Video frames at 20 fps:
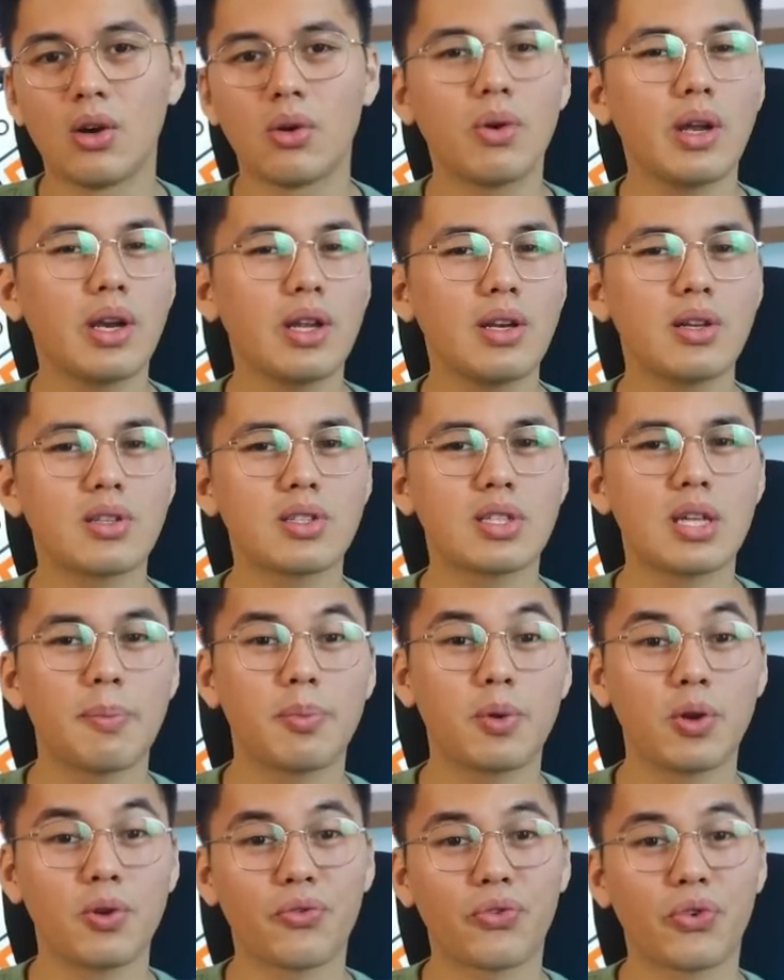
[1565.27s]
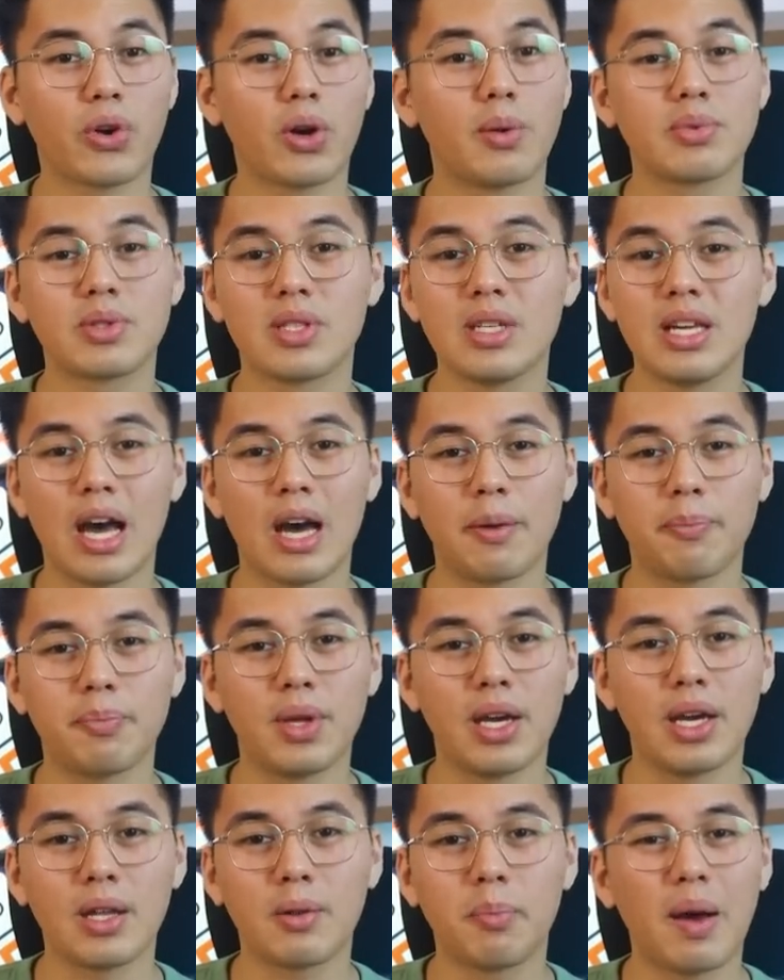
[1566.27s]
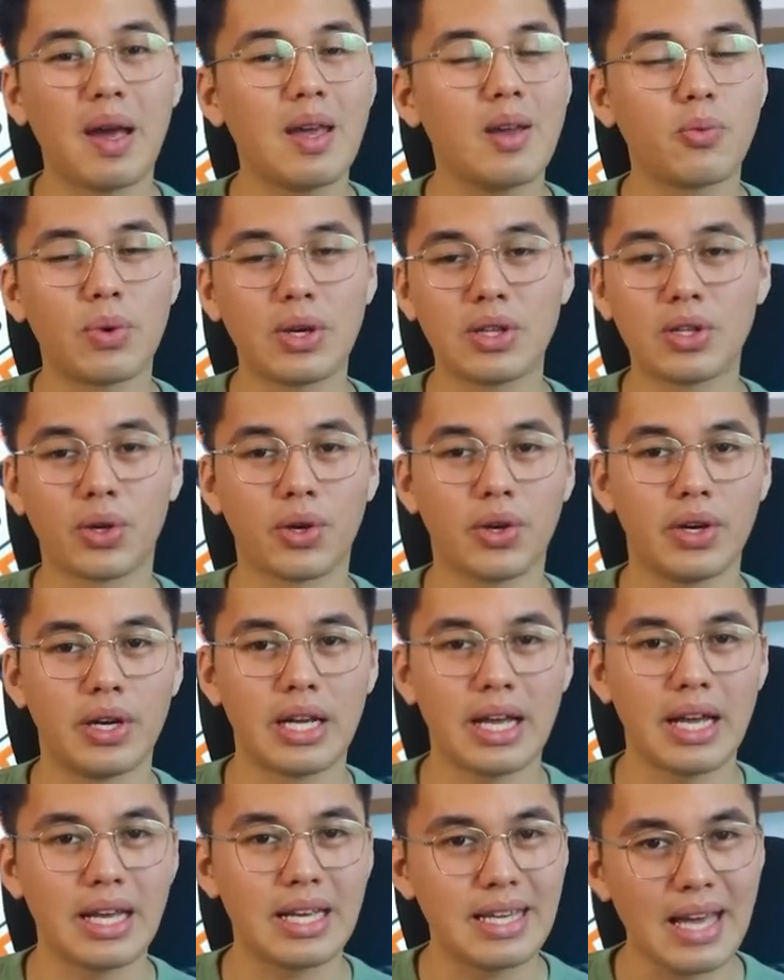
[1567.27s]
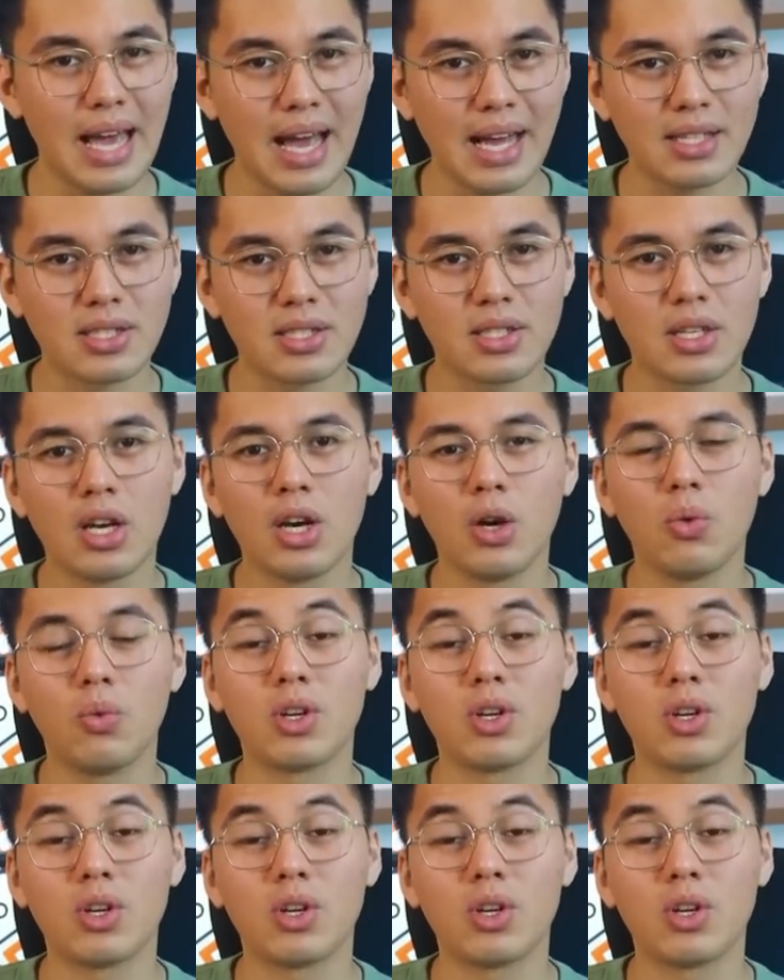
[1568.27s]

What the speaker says: Running the step confirms the update by returning a yes,